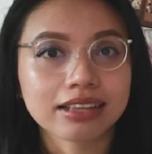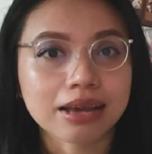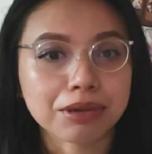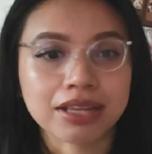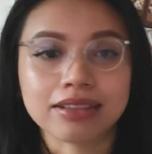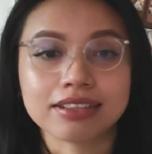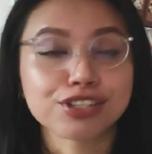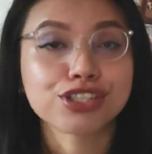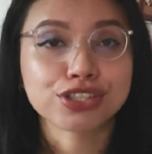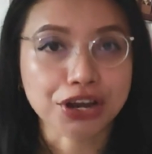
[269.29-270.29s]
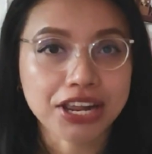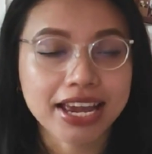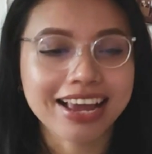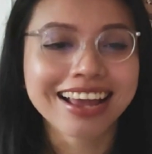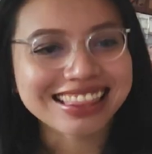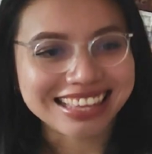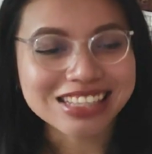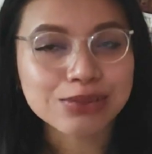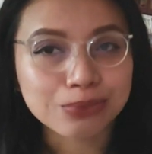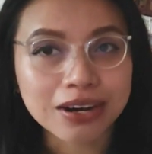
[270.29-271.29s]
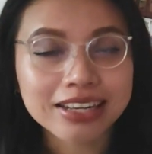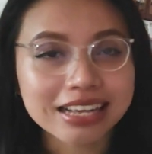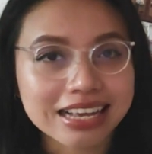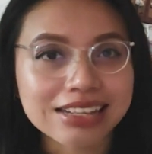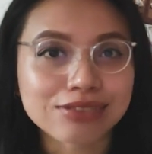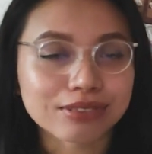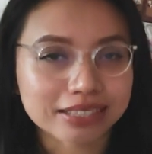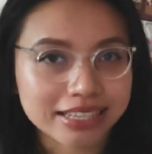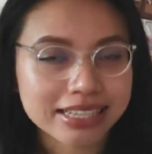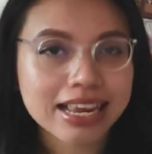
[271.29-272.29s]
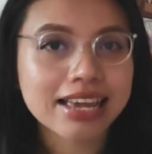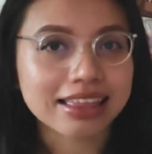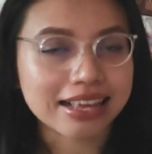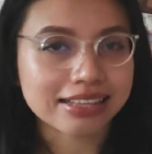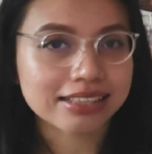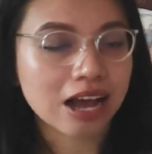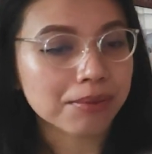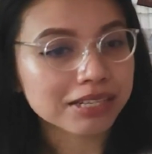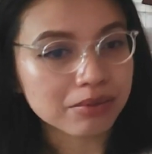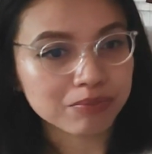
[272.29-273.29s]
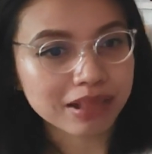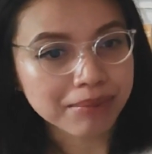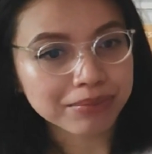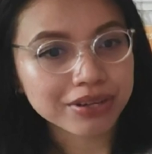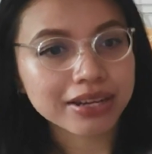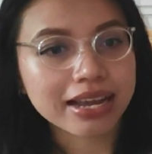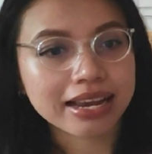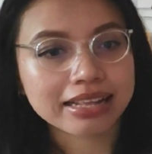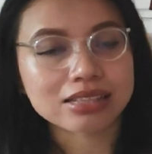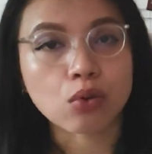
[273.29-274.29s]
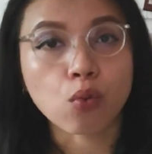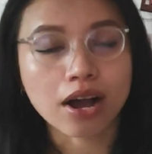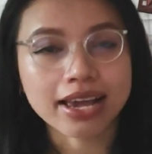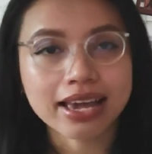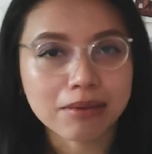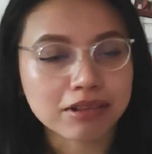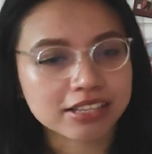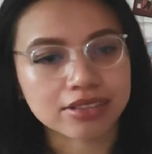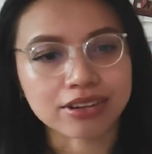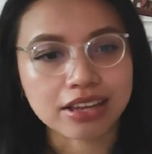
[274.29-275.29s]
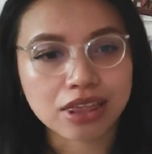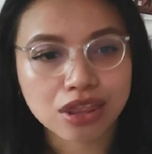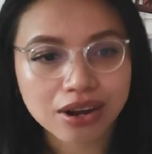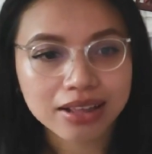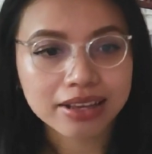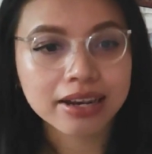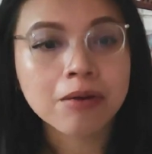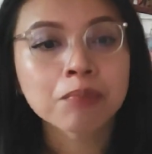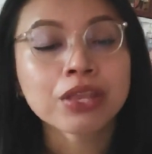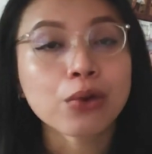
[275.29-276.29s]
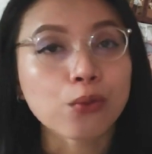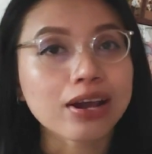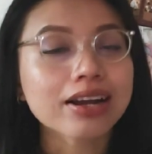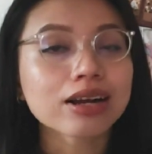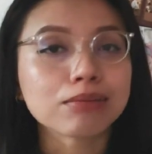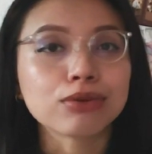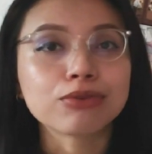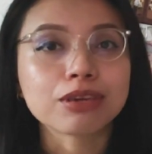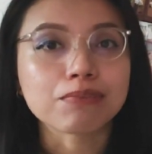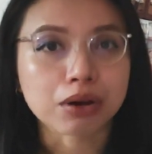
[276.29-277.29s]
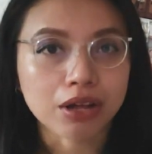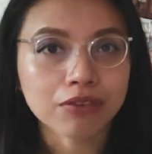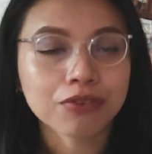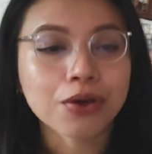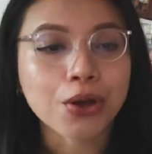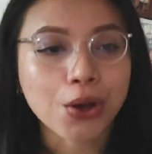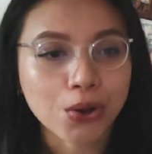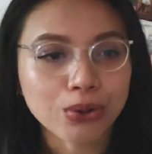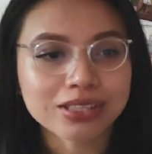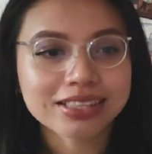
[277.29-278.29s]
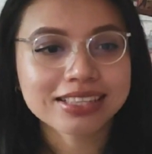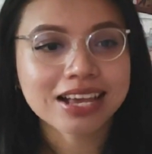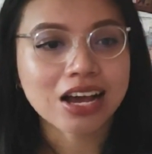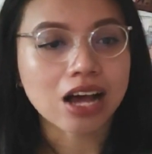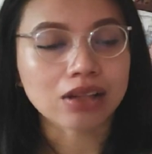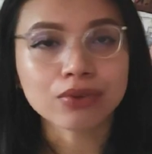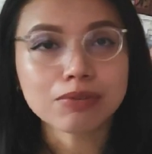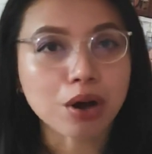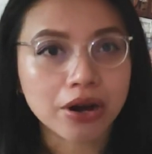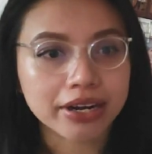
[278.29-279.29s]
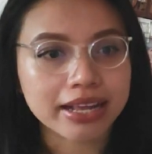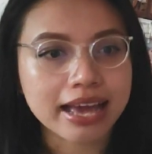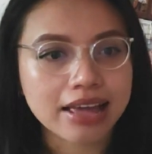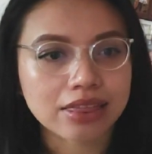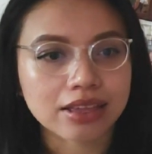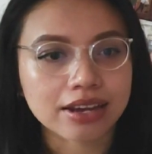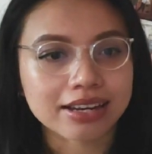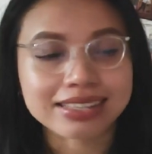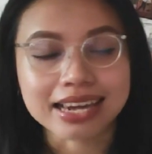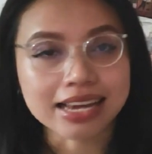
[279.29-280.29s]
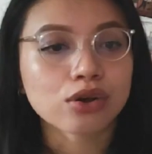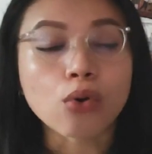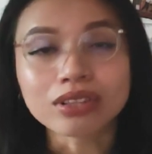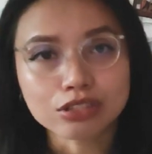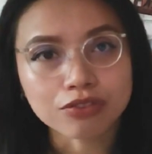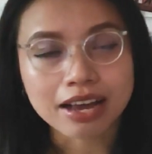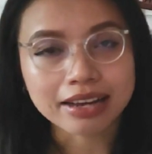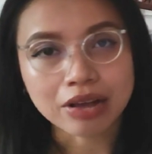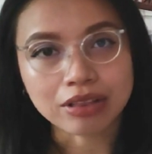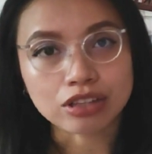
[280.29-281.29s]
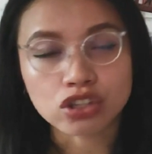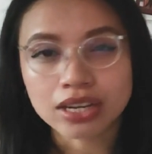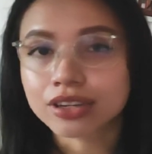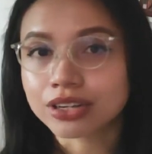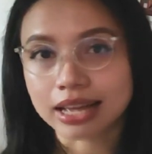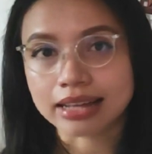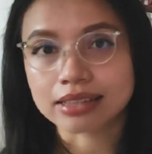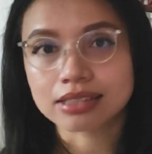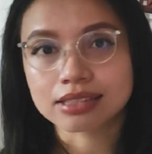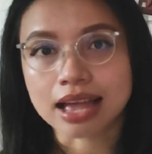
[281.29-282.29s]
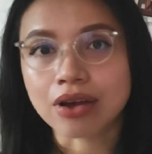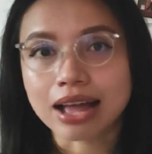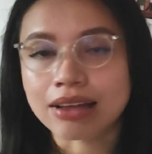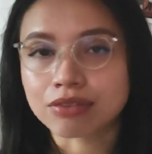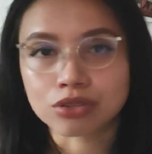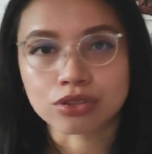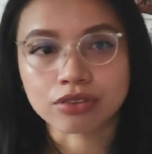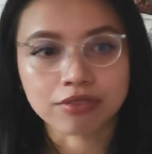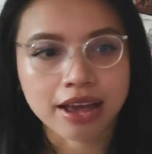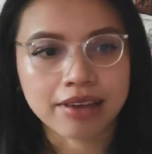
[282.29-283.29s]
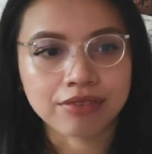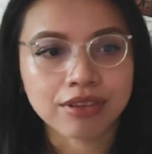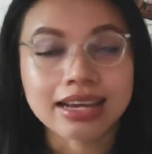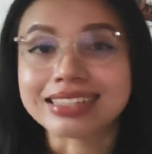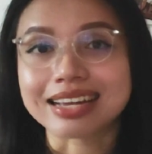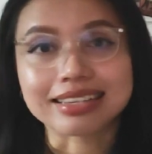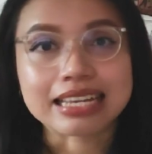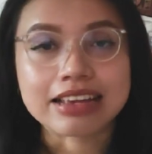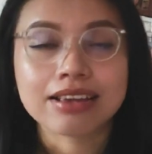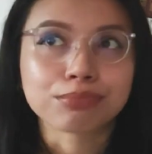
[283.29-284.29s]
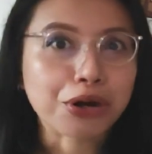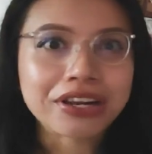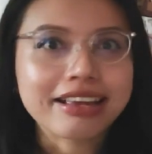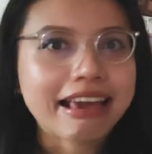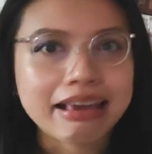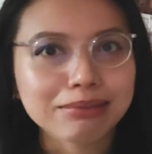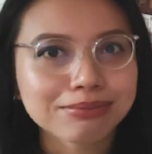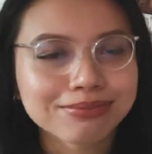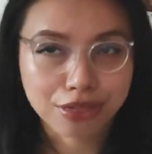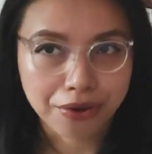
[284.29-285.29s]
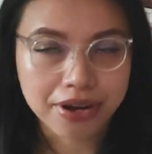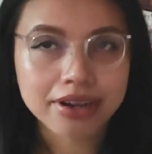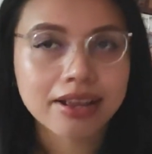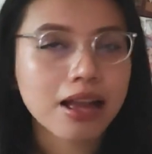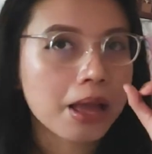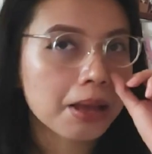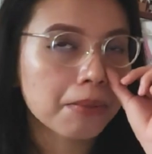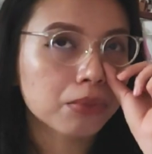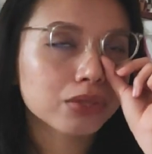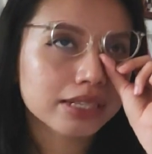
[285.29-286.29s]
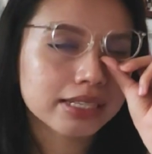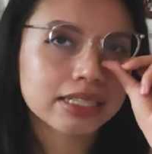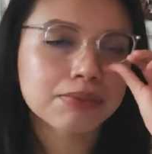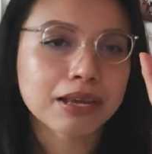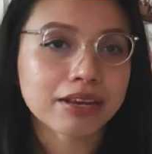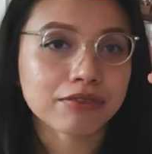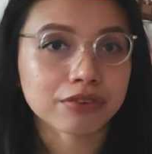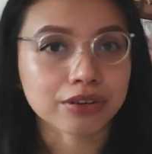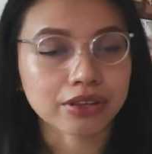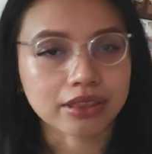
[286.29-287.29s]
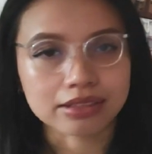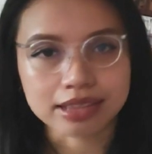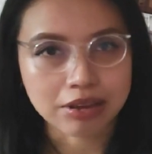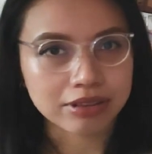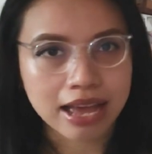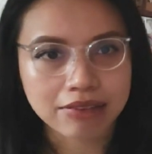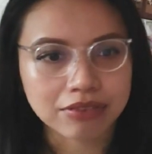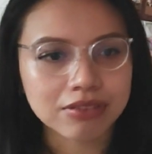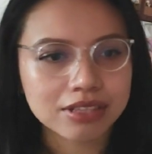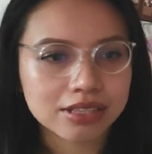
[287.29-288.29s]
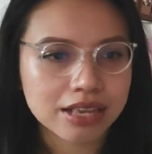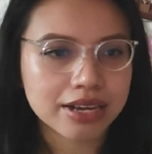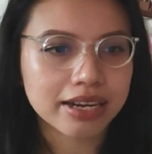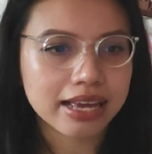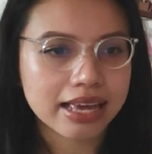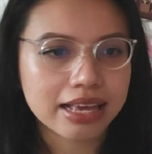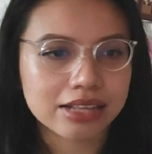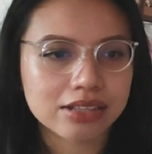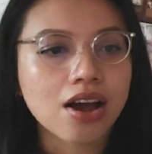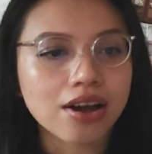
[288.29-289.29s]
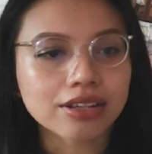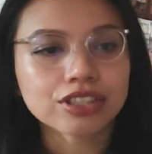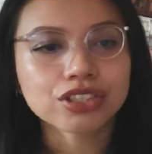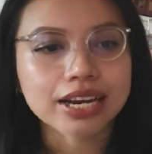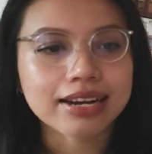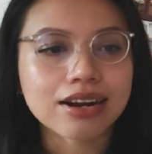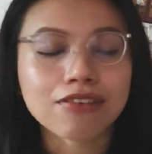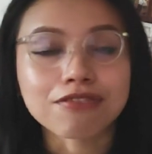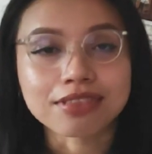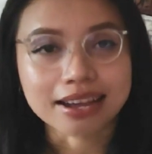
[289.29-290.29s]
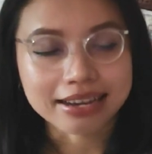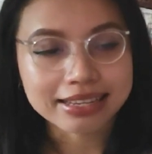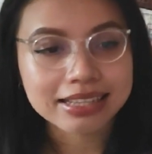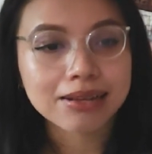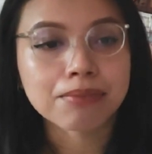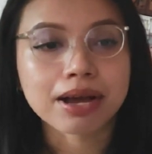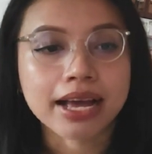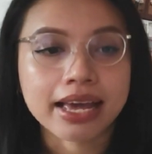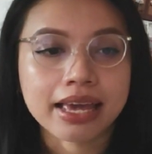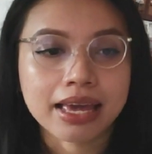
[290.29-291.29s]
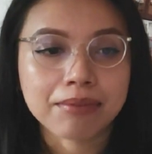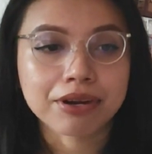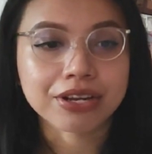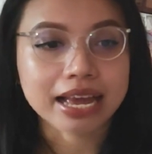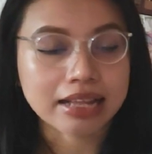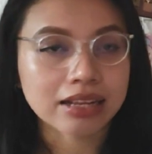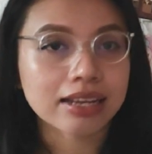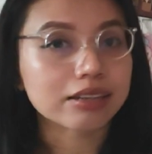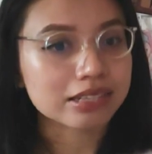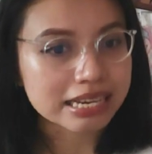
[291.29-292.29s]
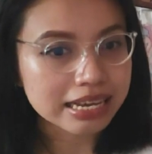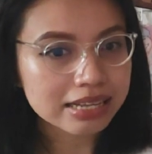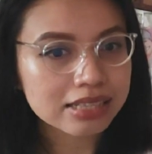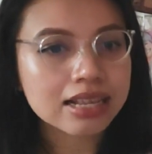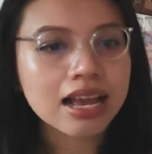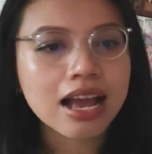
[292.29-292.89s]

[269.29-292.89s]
I mean, stunning. This one is releasing this coming September, and it's a YA mystery thriller where a movie buff hosts a Halloween party at their estate, only to find out that she and her guests now have to survive a deadly party game. Third, most anticipated for the second half of this year is Our Share of Night by Mariana Enriquez.